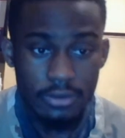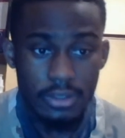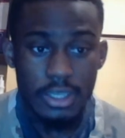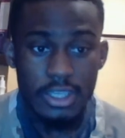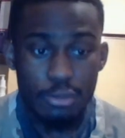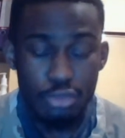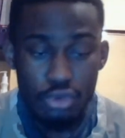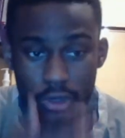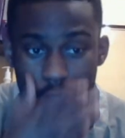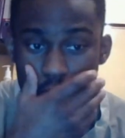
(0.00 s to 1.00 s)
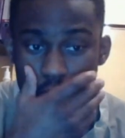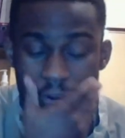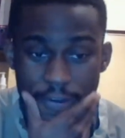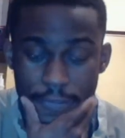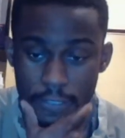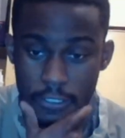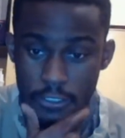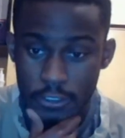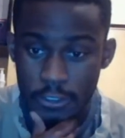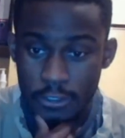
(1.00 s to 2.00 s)
okay
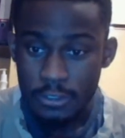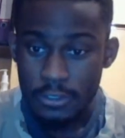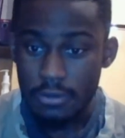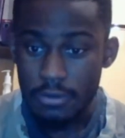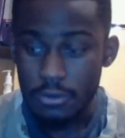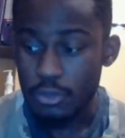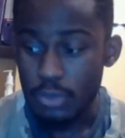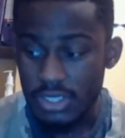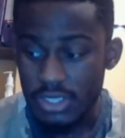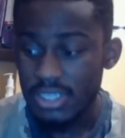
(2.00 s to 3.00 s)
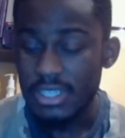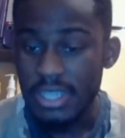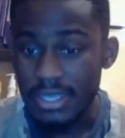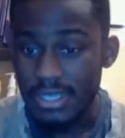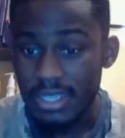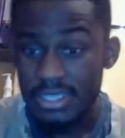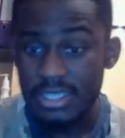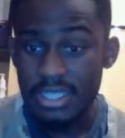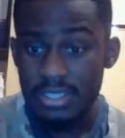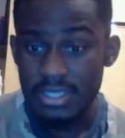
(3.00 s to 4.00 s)
because um, I have said that ye are
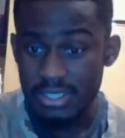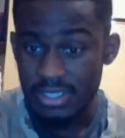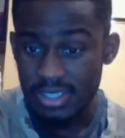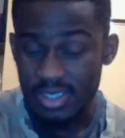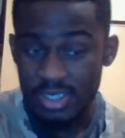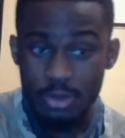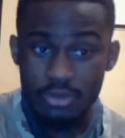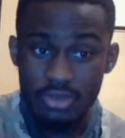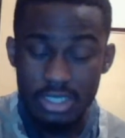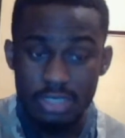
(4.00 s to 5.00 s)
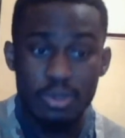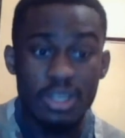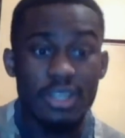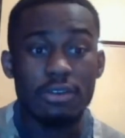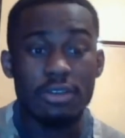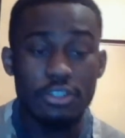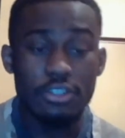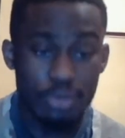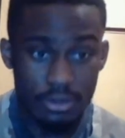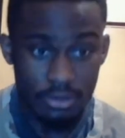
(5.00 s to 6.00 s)
gods. Now the word for God in
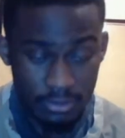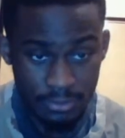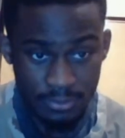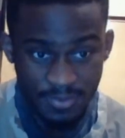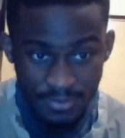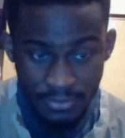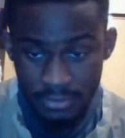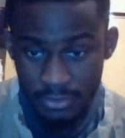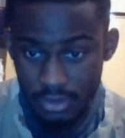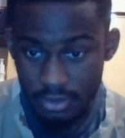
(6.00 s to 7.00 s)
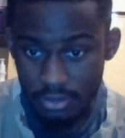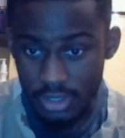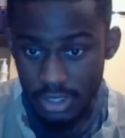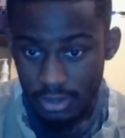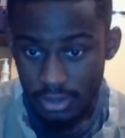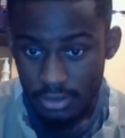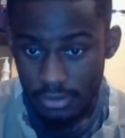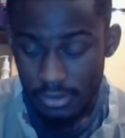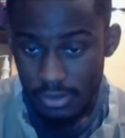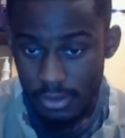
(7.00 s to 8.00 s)
in in Lashwan
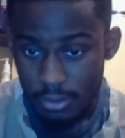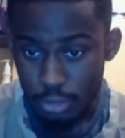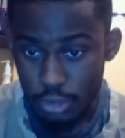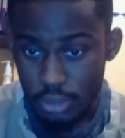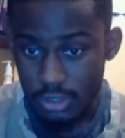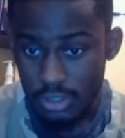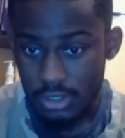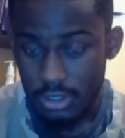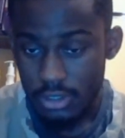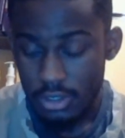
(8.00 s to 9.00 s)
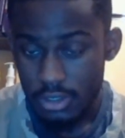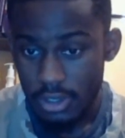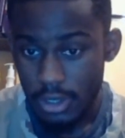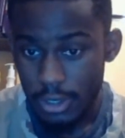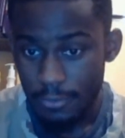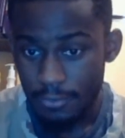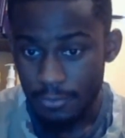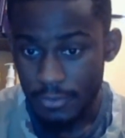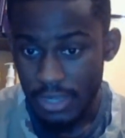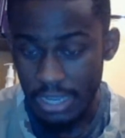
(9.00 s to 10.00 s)
Kadash is Allah
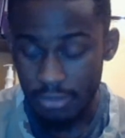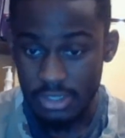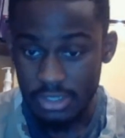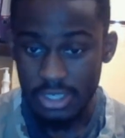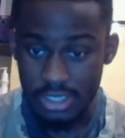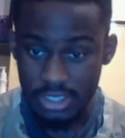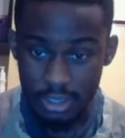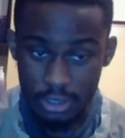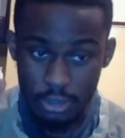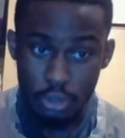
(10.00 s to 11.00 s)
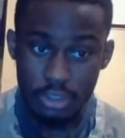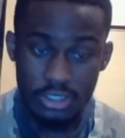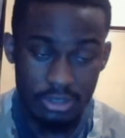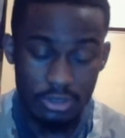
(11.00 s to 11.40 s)
okay in the